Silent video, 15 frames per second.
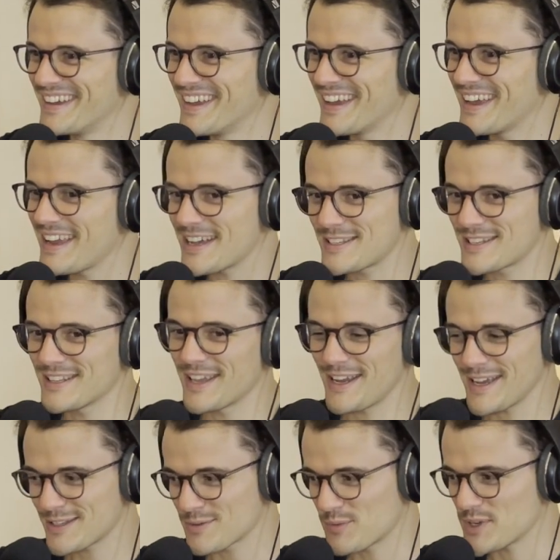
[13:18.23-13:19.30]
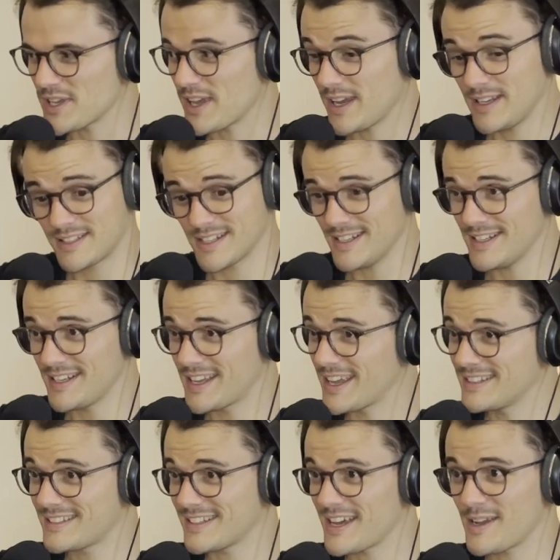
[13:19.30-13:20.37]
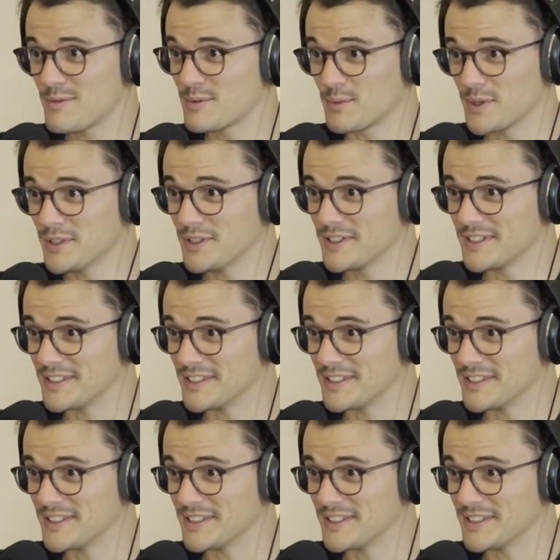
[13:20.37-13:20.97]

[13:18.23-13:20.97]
He did it again today with Willardy.